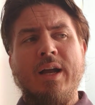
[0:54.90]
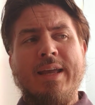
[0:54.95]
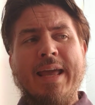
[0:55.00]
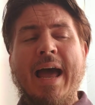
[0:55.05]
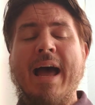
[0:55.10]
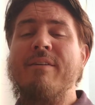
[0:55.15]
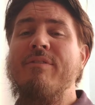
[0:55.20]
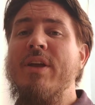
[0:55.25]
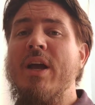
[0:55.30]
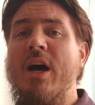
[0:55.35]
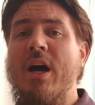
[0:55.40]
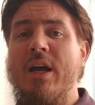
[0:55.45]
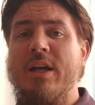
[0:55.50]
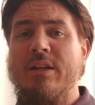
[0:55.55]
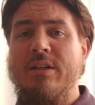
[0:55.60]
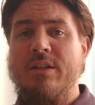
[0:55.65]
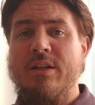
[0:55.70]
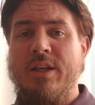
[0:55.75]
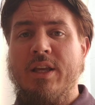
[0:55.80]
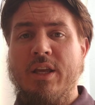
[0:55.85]
caveat
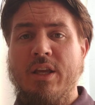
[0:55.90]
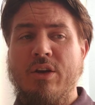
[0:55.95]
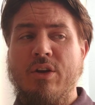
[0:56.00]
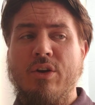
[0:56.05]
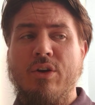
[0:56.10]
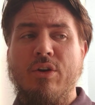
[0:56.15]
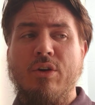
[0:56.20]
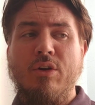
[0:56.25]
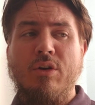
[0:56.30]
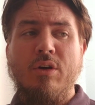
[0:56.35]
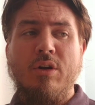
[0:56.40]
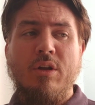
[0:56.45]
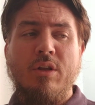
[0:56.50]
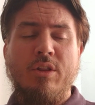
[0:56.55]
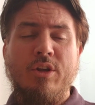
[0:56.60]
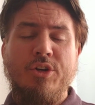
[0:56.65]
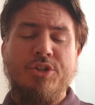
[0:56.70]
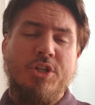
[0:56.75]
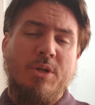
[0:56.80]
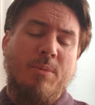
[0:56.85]
here,
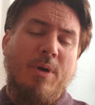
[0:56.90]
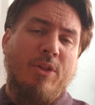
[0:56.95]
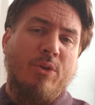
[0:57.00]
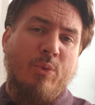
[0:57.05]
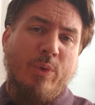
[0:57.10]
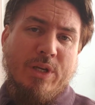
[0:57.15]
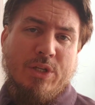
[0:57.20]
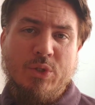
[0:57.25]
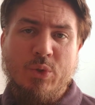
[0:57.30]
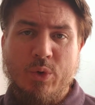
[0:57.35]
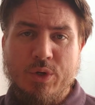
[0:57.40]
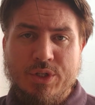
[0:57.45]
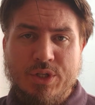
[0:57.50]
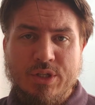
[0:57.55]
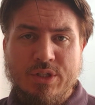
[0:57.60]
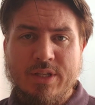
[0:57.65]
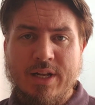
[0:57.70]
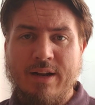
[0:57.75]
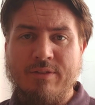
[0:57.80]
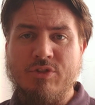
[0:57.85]
there's some other
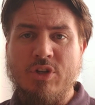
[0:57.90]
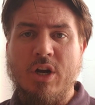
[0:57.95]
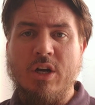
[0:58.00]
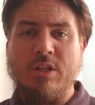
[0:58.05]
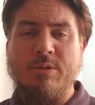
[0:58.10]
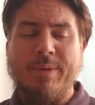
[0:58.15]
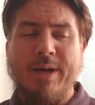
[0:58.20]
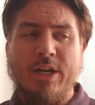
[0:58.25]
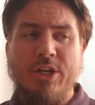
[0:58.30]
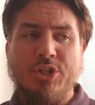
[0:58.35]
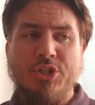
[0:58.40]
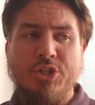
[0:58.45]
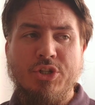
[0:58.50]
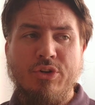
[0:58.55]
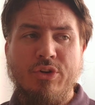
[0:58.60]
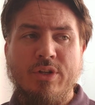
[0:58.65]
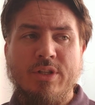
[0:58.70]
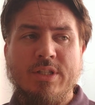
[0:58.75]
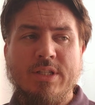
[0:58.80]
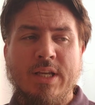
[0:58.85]
resources that I've talked about
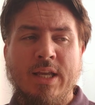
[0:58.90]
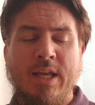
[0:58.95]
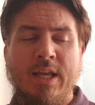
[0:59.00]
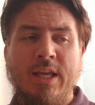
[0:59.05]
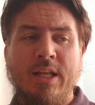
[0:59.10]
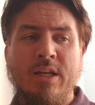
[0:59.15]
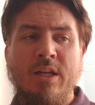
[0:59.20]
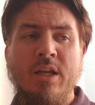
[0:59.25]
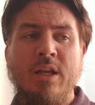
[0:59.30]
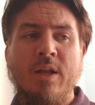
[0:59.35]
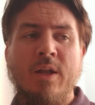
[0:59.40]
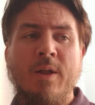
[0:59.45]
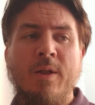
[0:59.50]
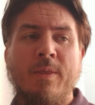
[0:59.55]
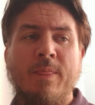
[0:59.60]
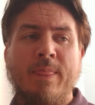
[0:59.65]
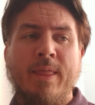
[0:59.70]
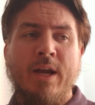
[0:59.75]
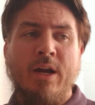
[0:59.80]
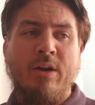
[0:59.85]
insurance in.
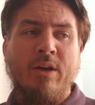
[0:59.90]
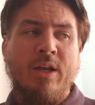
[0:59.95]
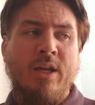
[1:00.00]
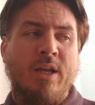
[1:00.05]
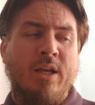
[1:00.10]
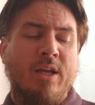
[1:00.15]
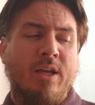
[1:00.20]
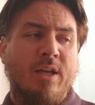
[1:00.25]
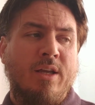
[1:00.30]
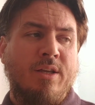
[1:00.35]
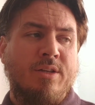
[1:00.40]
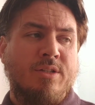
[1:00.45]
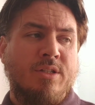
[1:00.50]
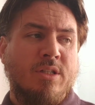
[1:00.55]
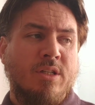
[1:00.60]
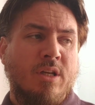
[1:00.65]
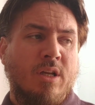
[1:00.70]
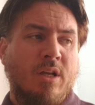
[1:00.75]
There is